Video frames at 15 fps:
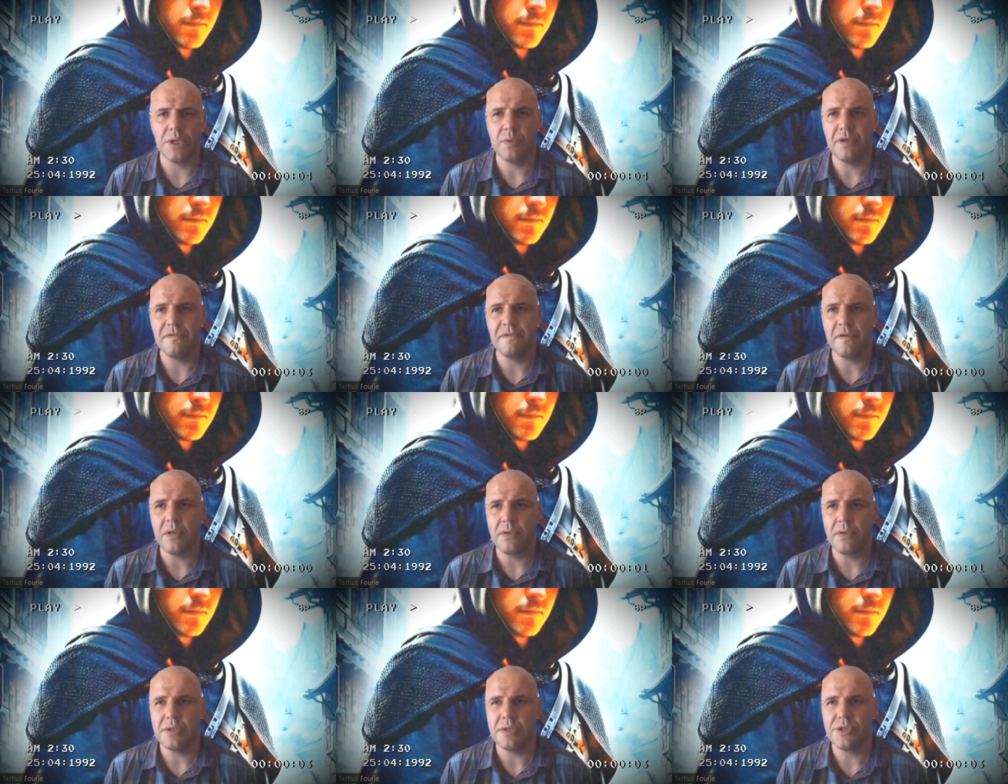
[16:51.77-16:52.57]
when we
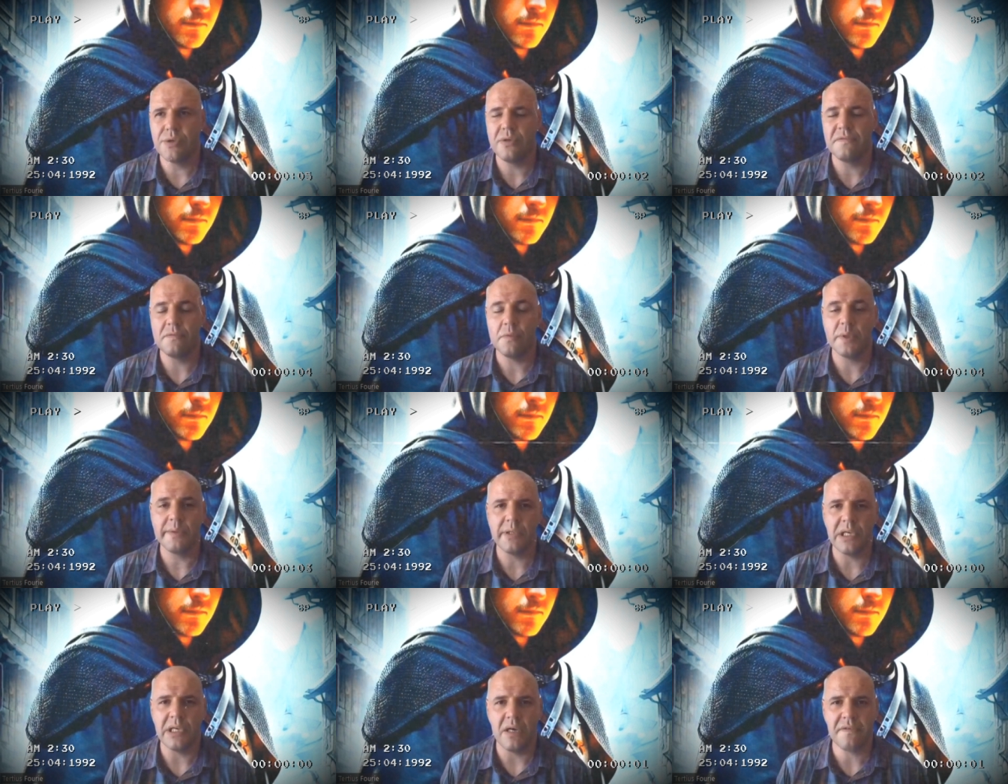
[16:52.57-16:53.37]
follow the truth, when
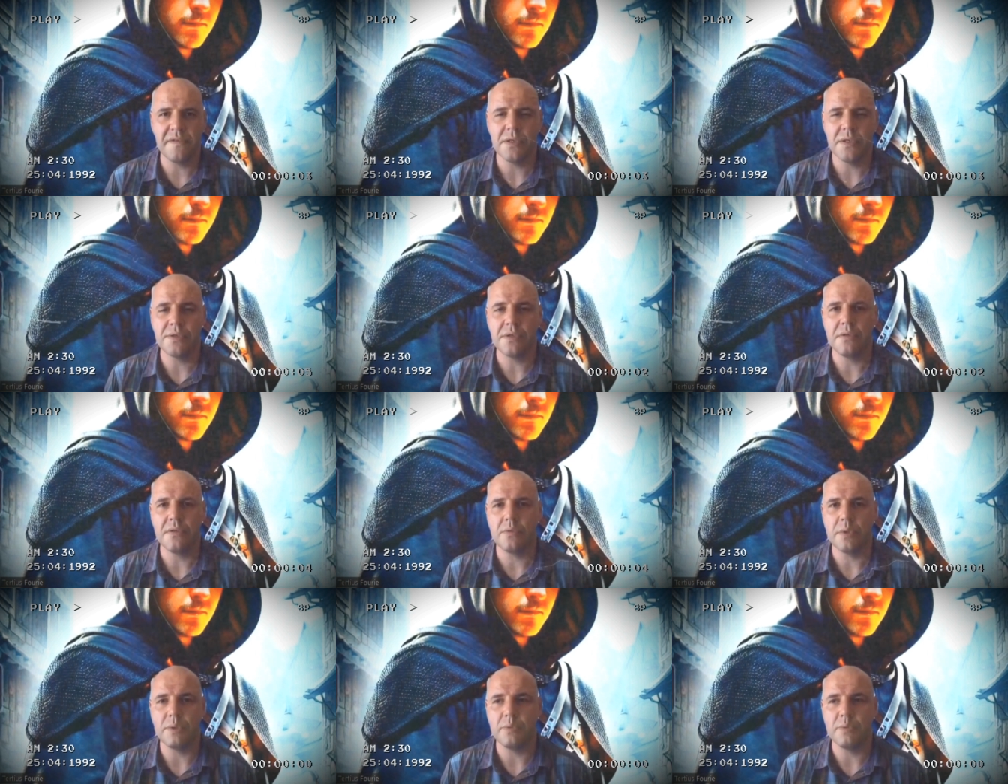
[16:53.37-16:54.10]
we love the truth,